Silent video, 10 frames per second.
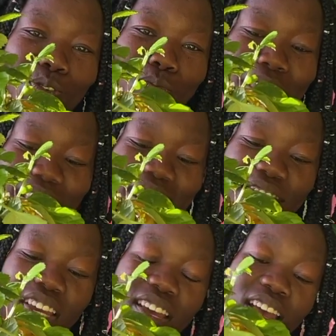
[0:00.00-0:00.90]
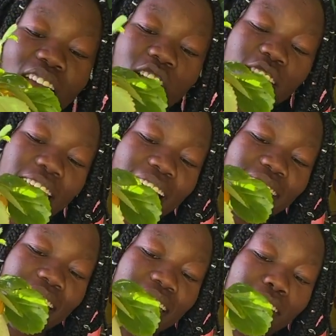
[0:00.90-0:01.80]
make it heavier. So it has
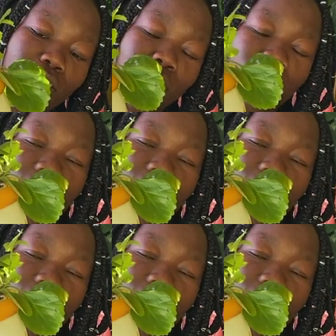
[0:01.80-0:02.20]
these little,